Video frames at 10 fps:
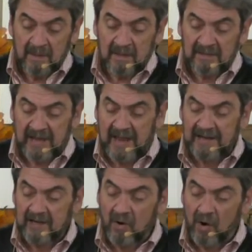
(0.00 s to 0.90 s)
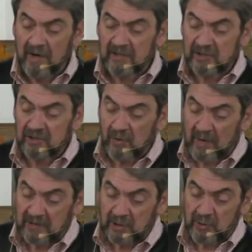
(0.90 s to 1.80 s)
Contained in ordinances so
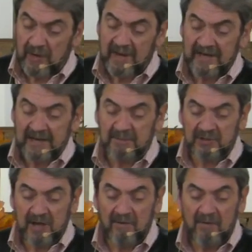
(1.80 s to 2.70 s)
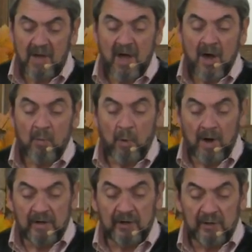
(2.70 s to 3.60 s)
as to create in himself
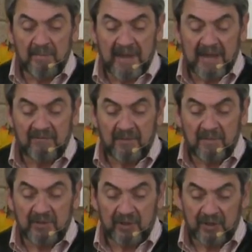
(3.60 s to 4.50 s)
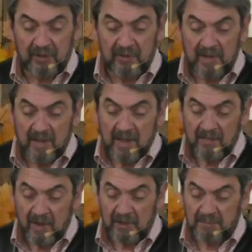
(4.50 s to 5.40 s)
one new man from the two,
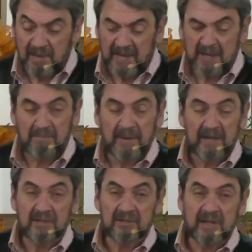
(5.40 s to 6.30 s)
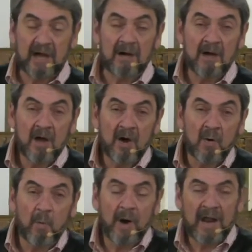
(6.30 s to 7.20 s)
thus making peace. Now,
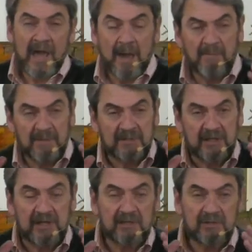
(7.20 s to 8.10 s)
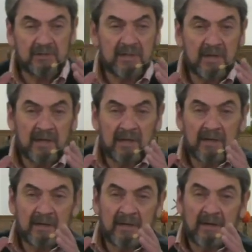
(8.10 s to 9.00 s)
what happens is,
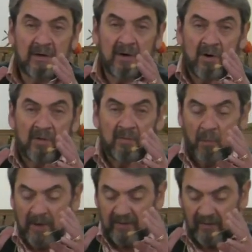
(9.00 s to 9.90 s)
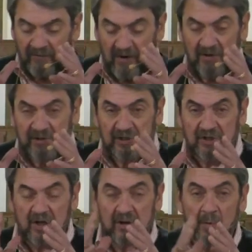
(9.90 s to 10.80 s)
when the first is
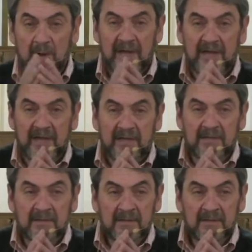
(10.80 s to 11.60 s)
done away,